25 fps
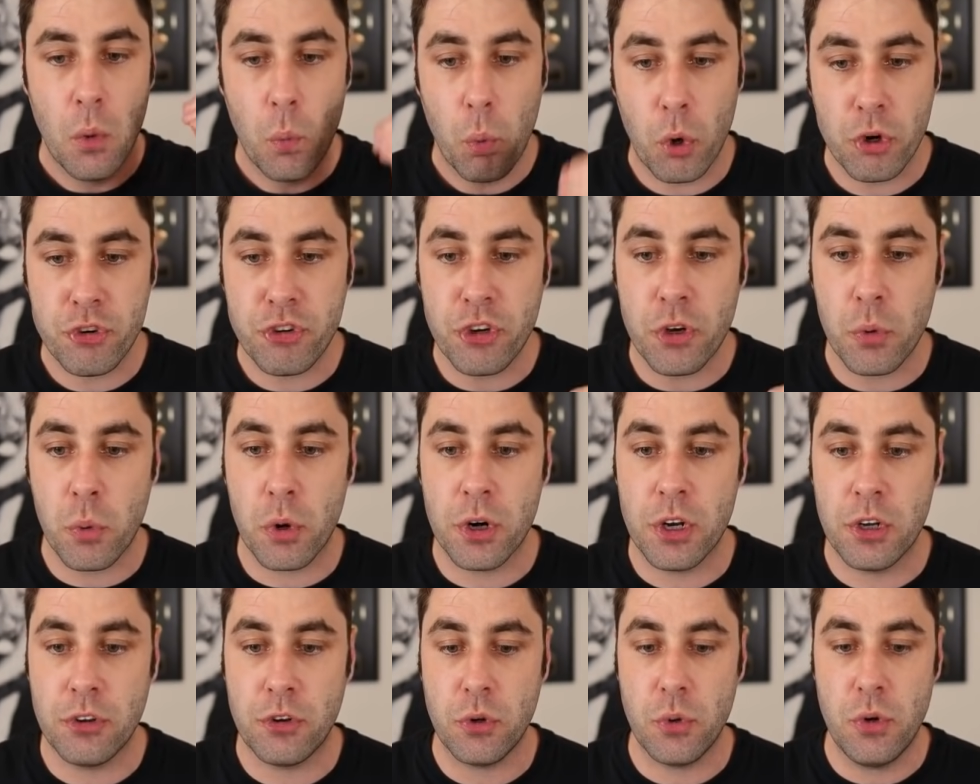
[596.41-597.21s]
What you
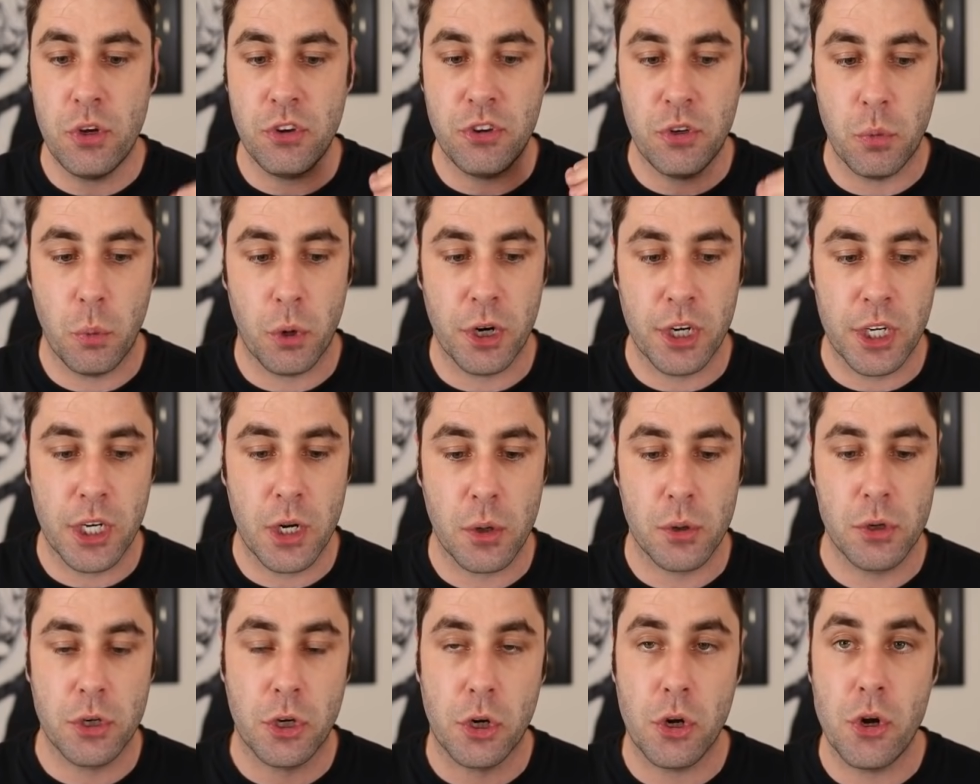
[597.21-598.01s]
want to do is you want to
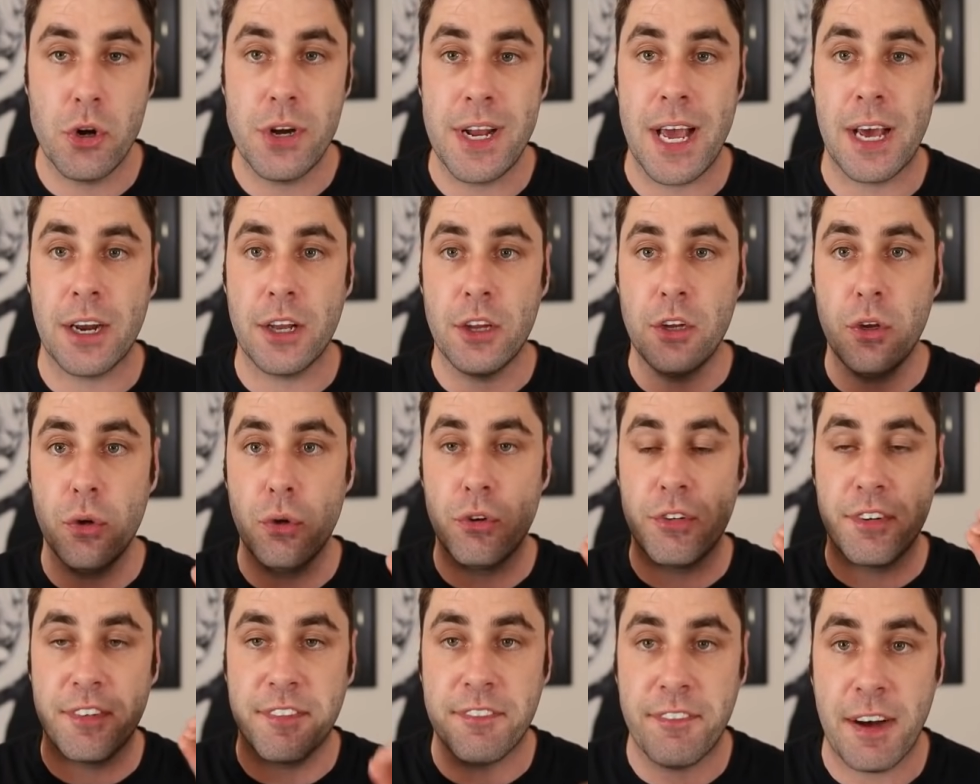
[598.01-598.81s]
go and learn how to
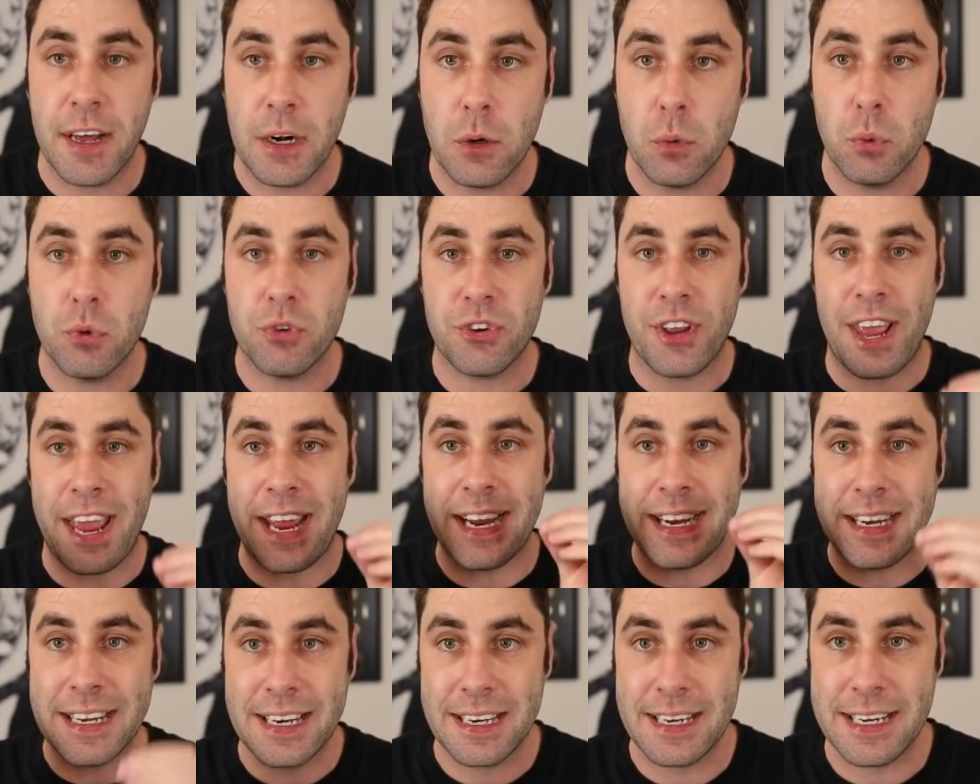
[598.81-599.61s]
use funnels
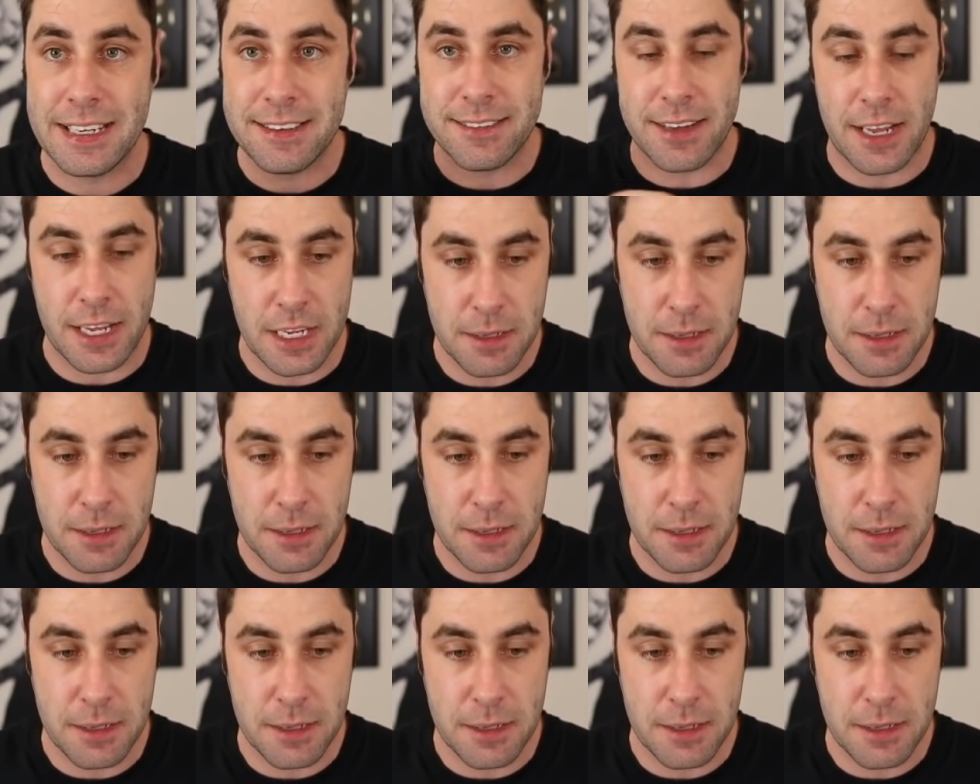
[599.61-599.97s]
and collect